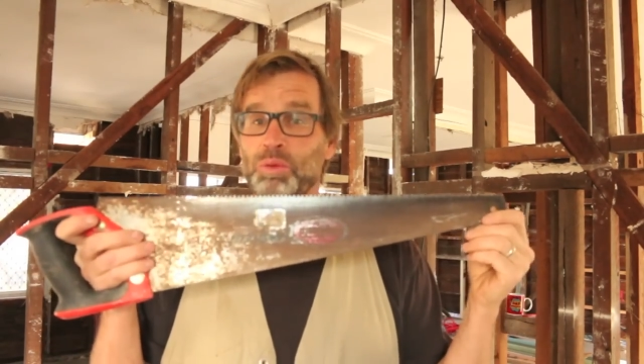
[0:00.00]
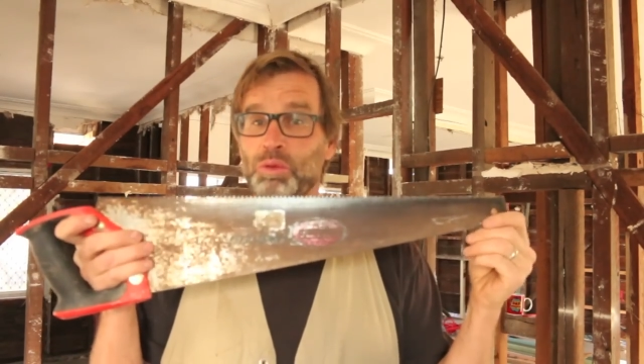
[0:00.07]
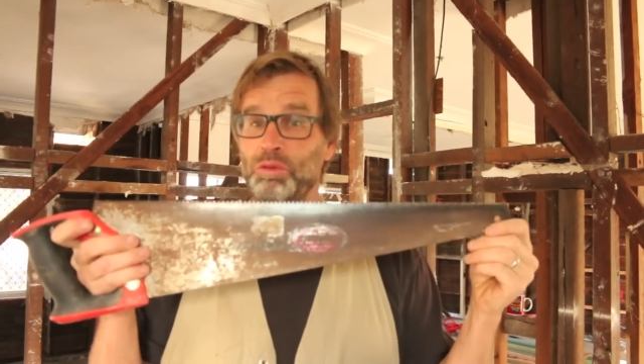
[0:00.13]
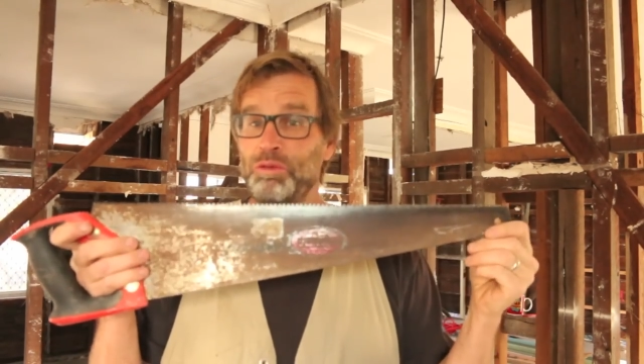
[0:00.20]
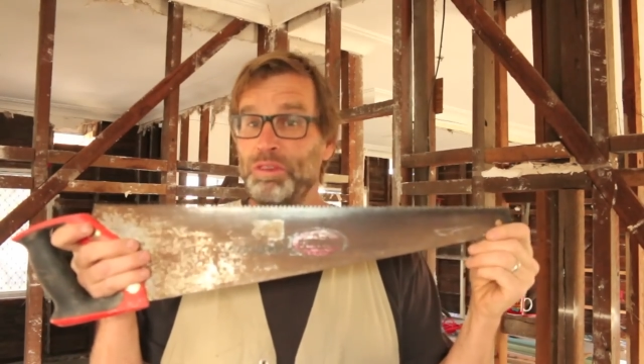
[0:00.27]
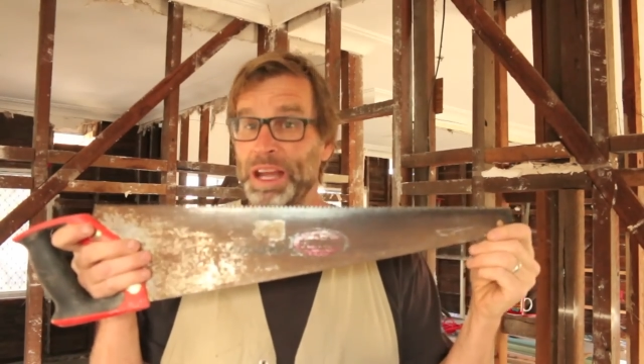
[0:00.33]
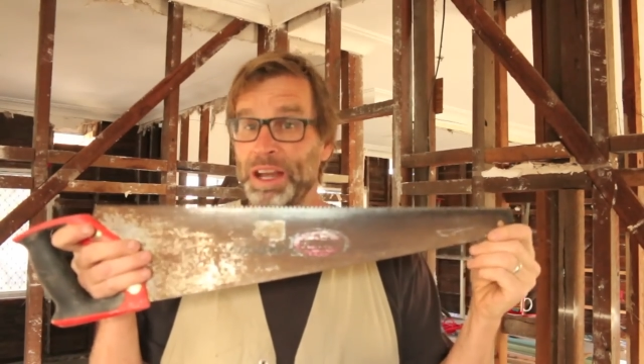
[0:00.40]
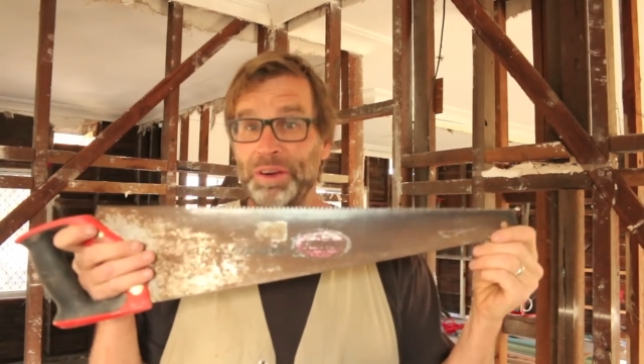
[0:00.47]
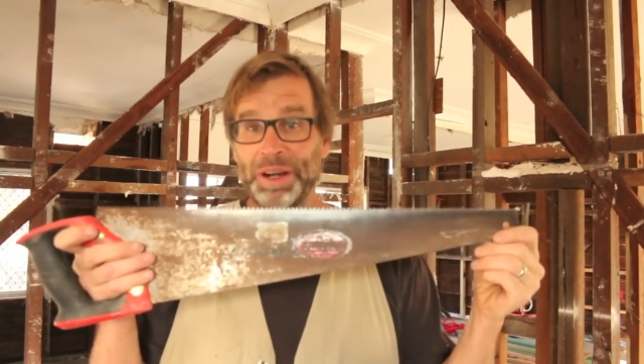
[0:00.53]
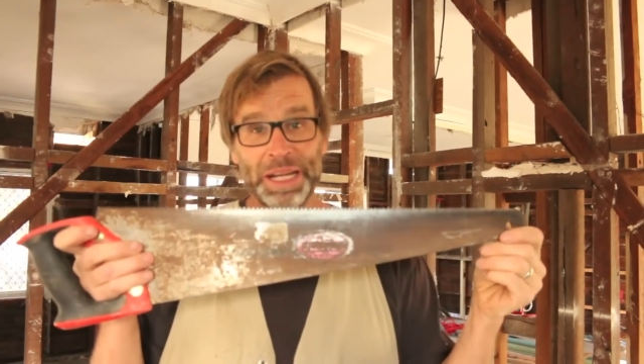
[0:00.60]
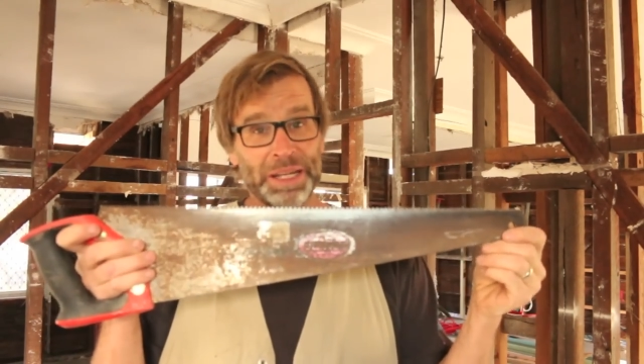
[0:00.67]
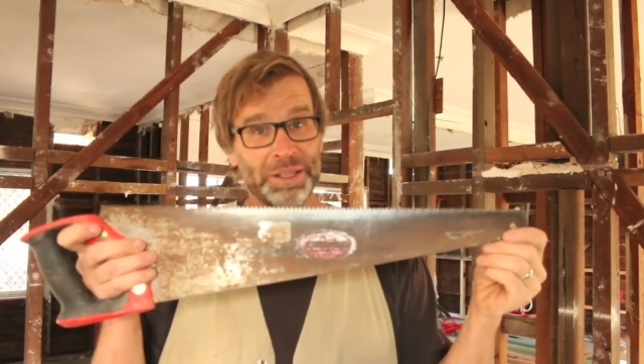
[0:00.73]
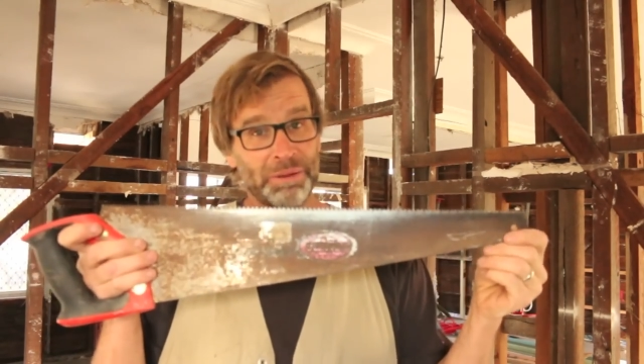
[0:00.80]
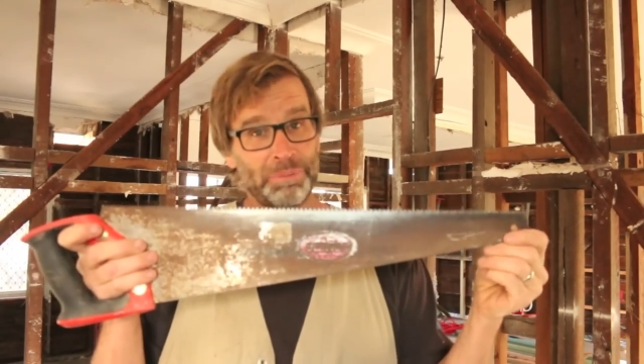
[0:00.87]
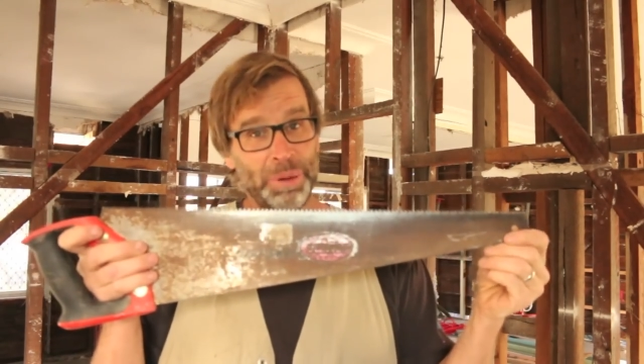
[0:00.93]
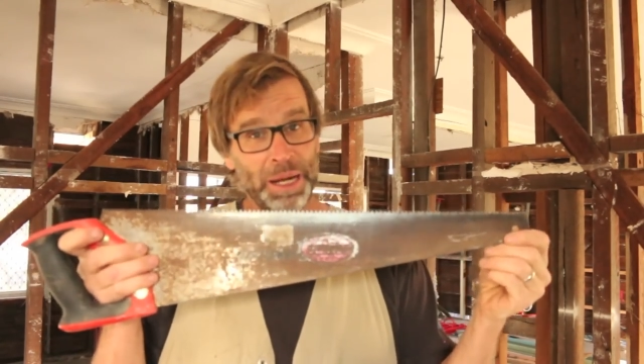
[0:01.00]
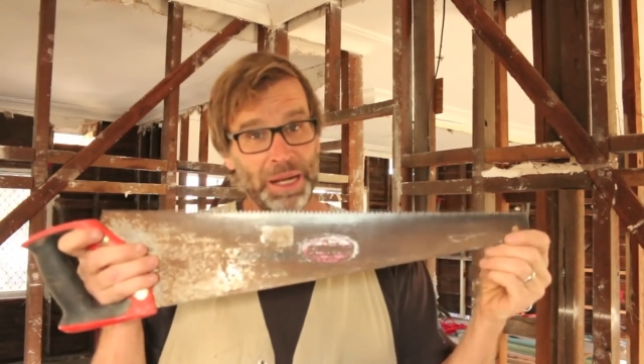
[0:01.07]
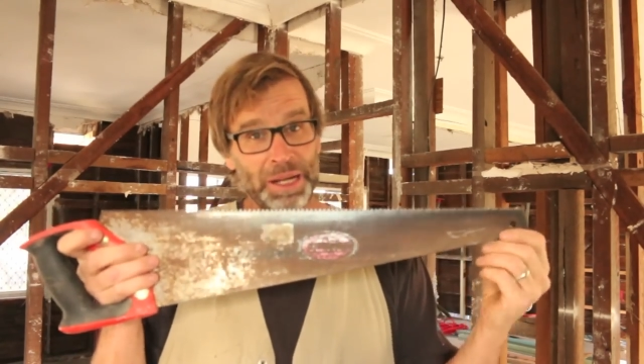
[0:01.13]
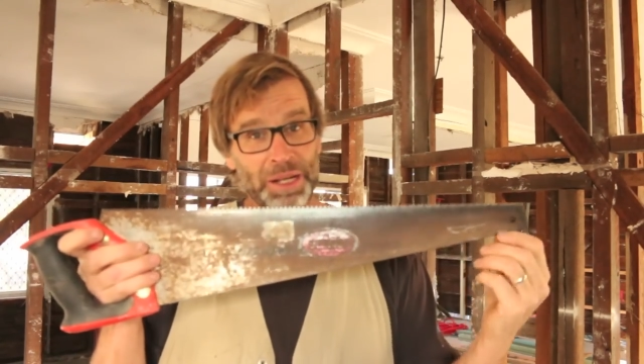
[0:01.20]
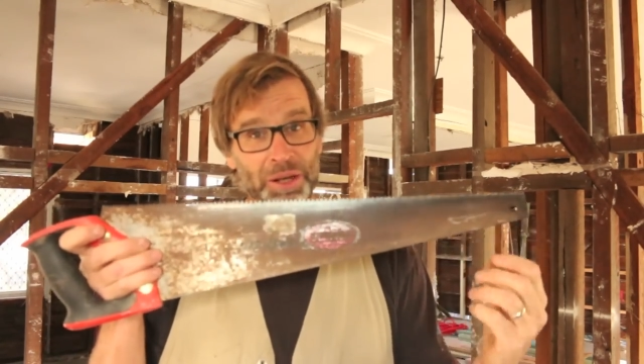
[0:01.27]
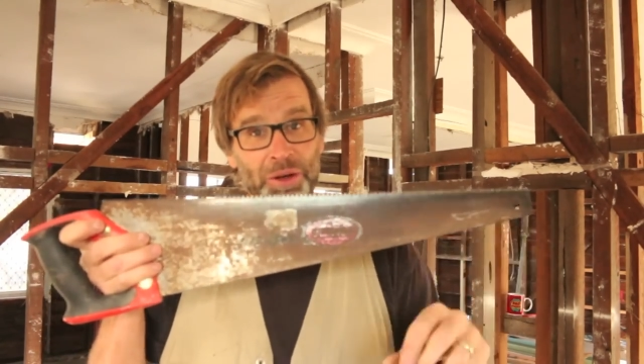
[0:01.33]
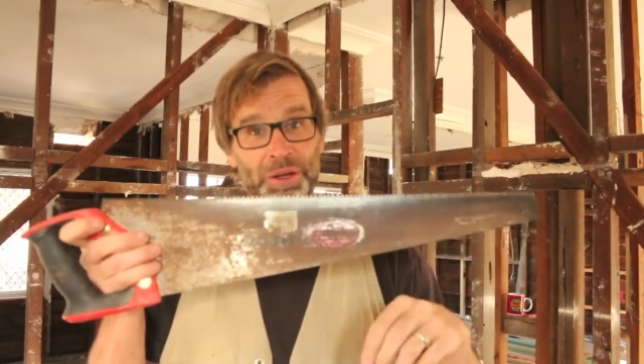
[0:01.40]
will vary
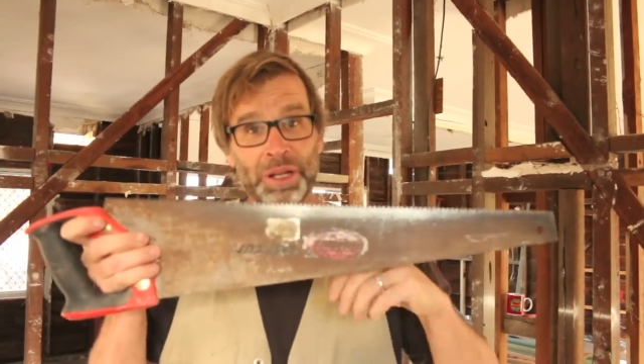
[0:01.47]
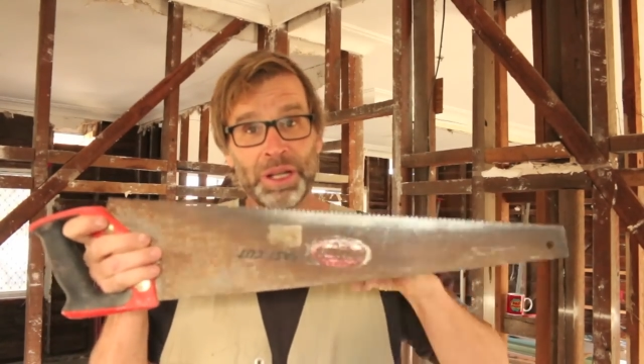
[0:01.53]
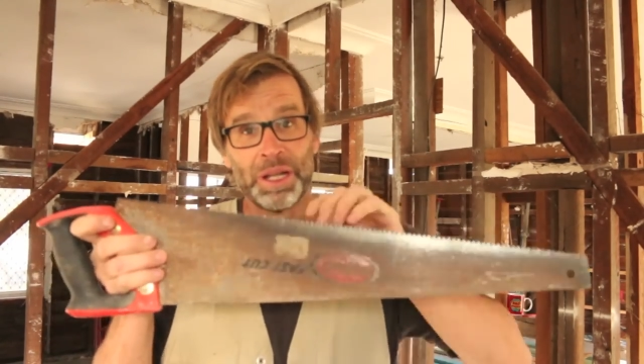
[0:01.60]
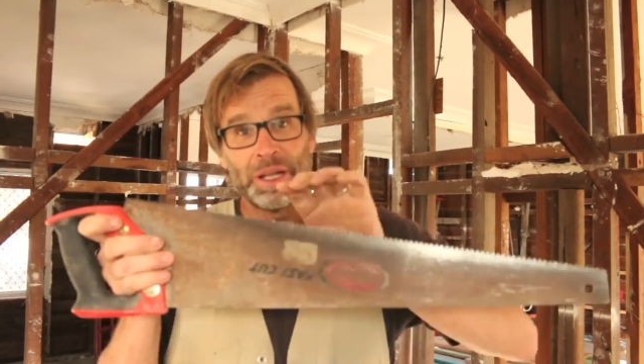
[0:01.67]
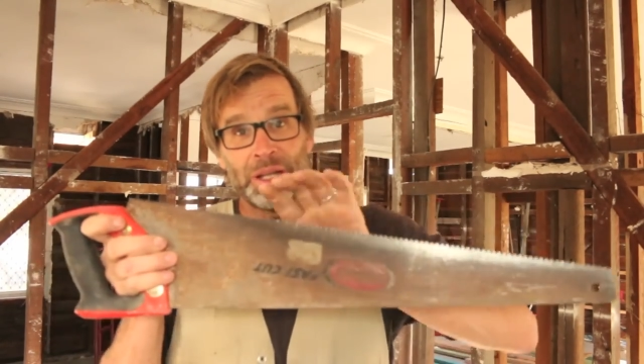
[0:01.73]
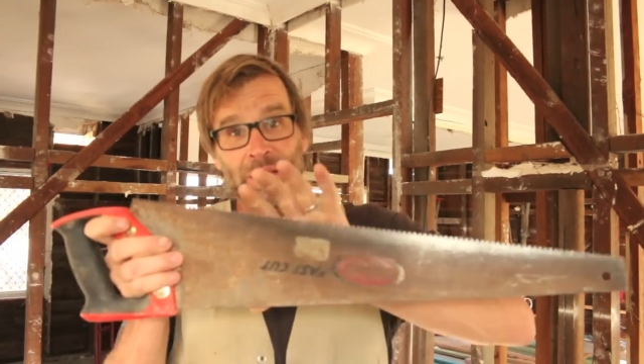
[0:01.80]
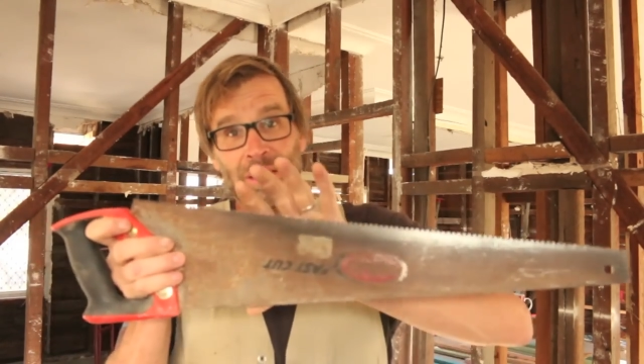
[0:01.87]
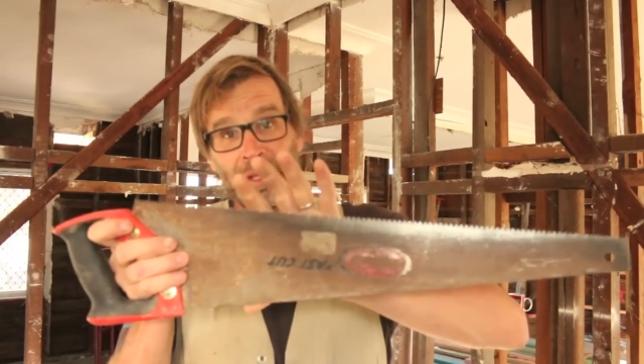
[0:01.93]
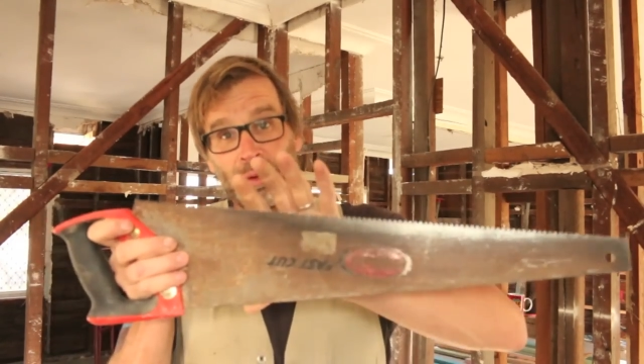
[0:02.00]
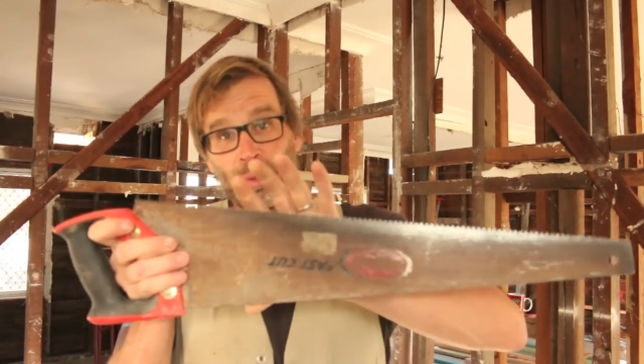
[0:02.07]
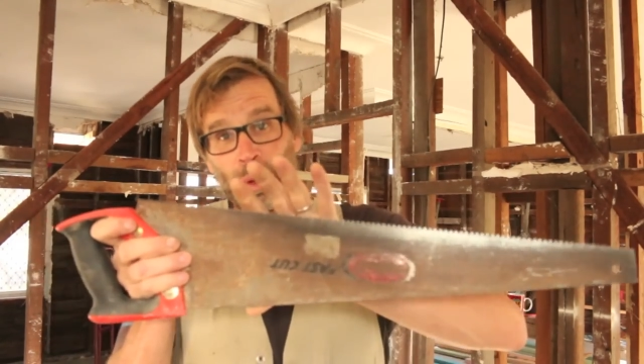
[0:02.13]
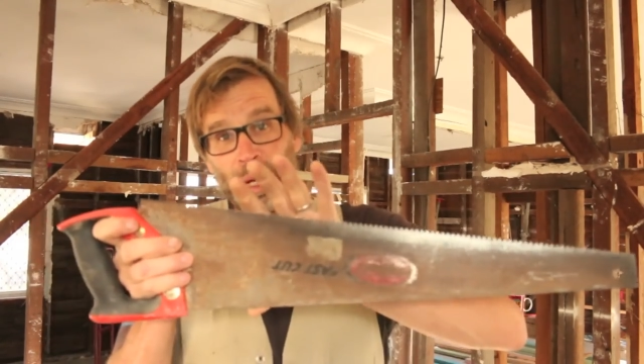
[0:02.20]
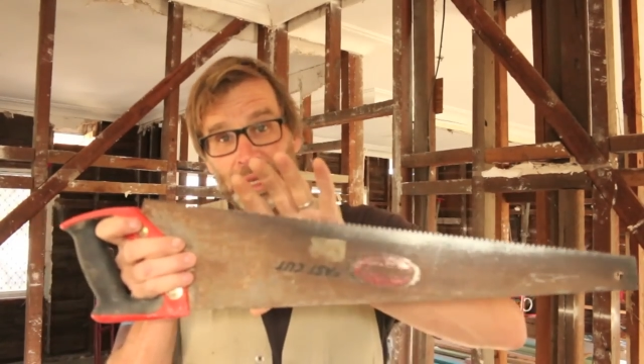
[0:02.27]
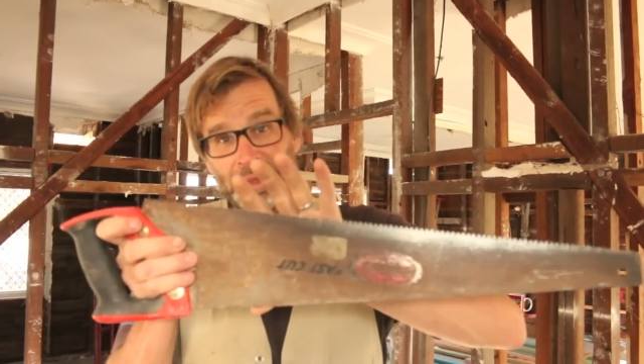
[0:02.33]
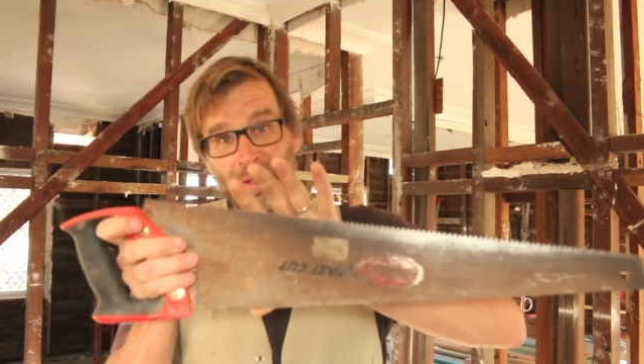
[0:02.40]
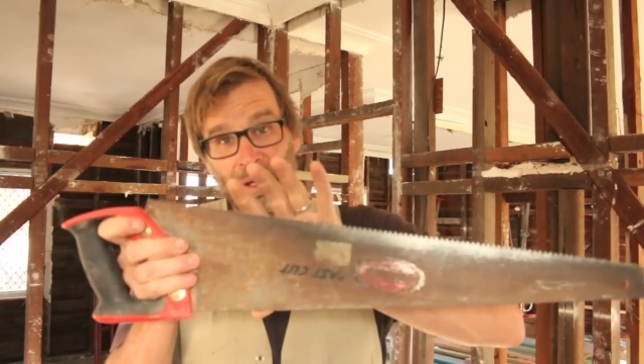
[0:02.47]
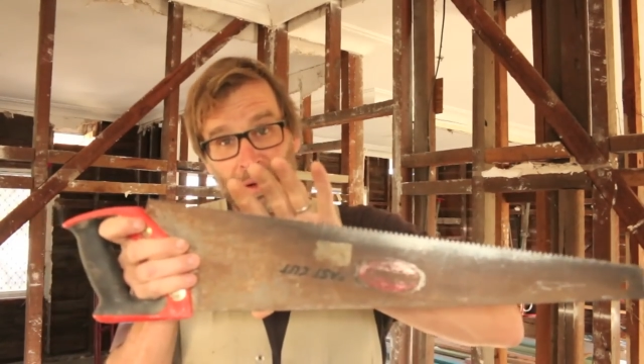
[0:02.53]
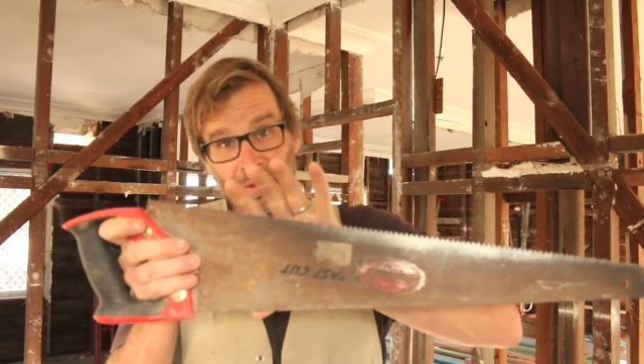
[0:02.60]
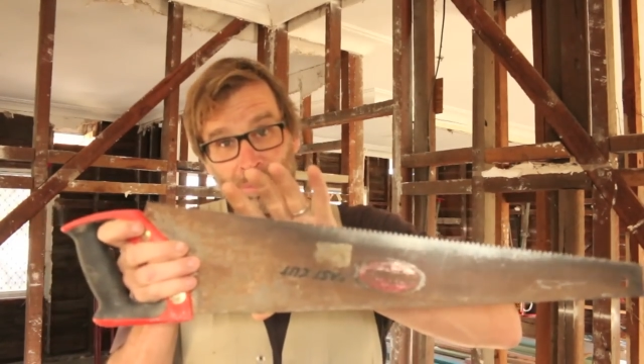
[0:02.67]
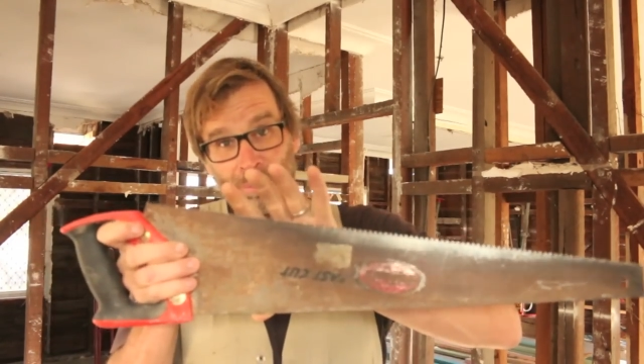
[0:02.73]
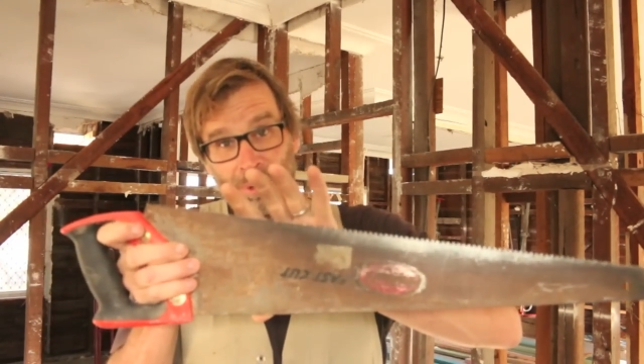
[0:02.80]
depending on the width of the